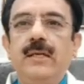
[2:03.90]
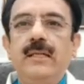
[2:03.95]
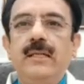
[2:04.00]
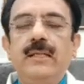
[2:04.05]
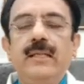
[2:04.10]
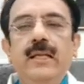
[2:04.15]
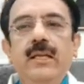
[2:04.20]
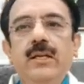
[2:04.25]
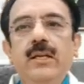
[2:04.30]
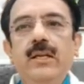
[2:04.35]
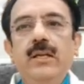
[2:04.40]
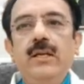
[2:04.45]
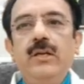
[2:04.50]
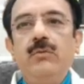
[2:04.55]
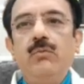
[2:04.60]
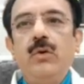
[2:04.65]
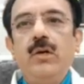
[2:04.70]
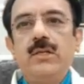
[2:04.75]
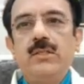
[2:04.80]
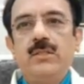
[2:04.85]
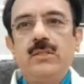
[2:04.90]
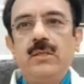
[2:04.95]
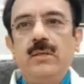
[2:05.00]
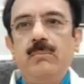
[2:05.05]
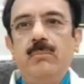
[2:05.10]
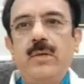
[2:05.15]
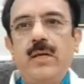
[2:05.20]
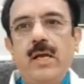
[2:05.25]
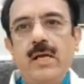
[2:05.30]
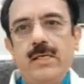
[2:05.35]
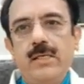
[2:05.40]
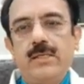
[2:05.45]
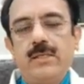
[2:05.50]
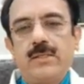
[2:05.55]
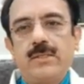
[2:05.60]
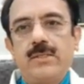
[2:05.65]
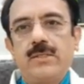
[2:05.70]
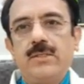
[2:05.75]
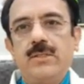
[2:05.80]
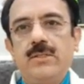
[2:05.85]
Then it was Barakar
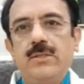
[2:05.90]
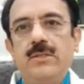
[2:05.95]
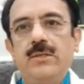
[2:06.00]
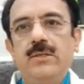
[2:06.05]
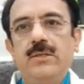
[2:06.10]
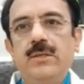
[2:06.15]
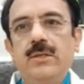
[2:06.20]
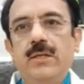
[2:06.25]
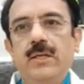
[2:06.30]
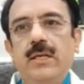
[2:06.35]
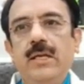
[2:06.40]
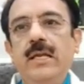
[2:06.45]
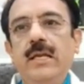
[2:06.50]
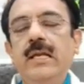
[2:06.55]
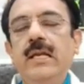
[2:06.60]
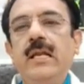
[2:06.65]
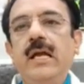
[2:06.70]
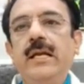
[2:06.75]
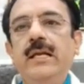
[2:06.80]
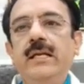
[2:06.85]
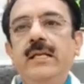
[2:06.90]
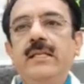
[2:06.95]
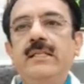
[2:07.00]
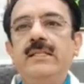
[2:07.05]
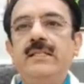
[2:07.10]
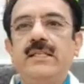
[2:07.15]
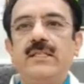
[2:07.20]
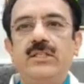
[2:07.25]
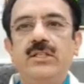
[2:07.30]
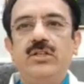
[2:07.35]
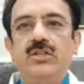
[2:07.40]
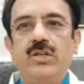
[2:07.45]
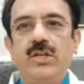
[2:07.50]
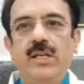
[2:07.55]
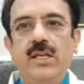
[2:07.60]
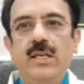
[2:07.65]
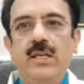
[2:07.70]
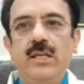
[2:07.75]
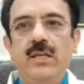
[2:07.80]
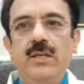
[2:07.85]
in
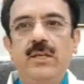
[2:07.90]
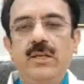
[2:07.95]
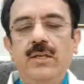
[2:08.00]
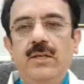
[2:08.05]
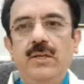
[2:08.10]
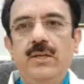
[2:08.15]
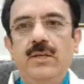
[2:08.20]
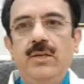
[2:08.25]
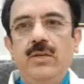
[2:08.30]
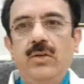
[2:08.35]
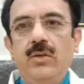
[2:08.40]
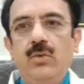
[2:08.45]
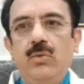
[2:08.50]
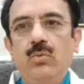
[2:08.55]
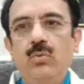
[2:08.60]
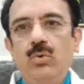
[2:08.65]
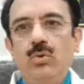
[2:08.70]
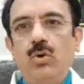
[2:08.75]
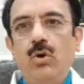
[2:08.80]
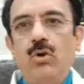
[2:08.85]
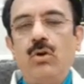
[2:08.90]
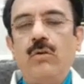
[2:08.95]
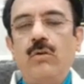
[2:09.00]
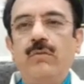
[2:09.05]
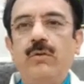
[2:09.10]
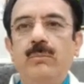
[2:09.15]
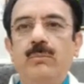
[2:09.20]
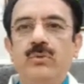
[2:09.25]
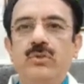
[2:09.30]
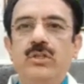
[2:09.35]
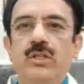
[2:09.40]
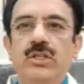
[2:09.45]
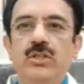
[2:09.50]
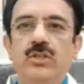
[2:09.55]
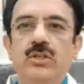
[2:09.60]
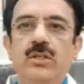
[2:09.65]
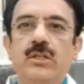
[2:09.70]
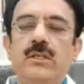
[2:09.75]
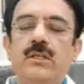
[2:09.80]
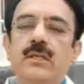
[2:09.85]
1963, who thought of a
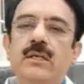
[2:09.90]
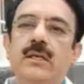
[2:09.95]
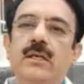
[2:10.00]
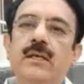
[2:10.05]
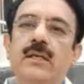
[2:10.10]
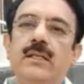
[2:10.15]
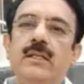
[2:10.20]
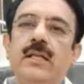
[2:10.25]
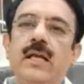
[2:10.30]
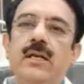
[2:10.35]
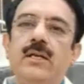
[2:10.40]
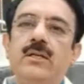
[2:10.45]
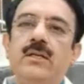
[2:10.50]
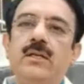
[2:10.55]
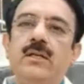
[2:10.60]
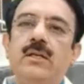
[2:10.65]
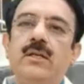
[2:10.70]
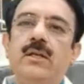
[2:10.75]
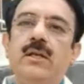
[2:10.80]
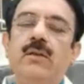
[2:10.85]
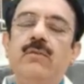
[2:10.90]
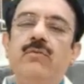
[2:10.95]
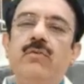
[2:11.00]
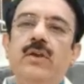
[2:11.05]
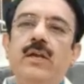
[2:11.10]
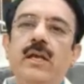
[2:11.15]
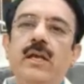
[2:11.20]
procedure that if we